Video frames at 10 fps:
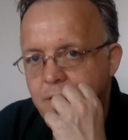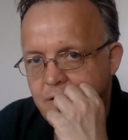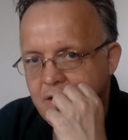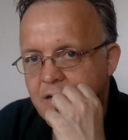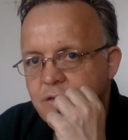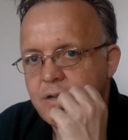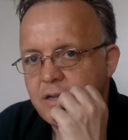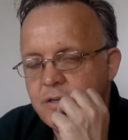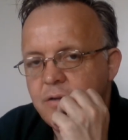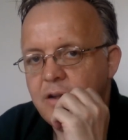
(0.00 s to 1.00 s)
Uh, that's,
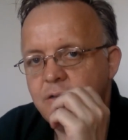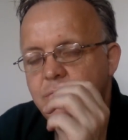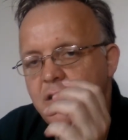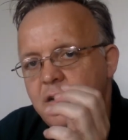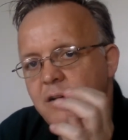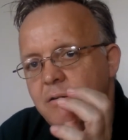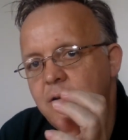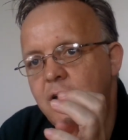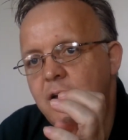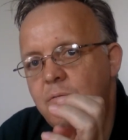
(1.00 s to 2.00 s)
that's correct. Right now,
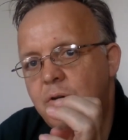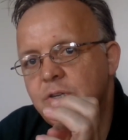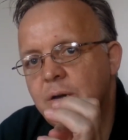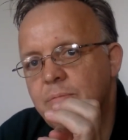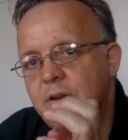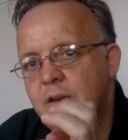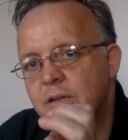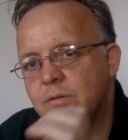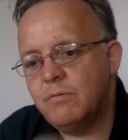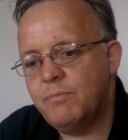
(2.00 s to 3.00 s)
what's happening
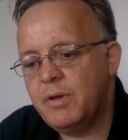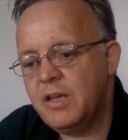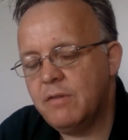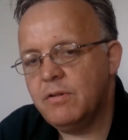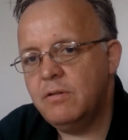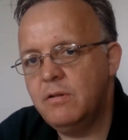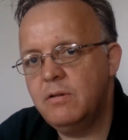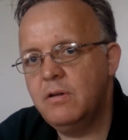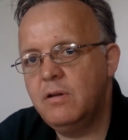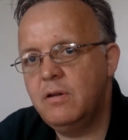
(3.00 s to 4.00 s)
is we've been given
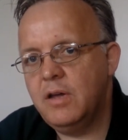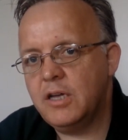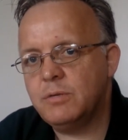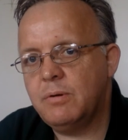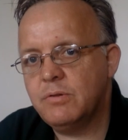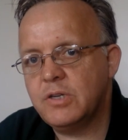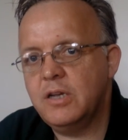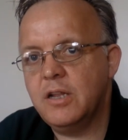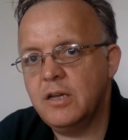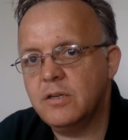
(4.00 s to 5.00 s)
X amount of
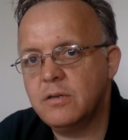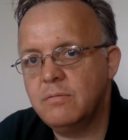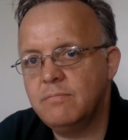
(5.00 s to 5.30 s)
CDs.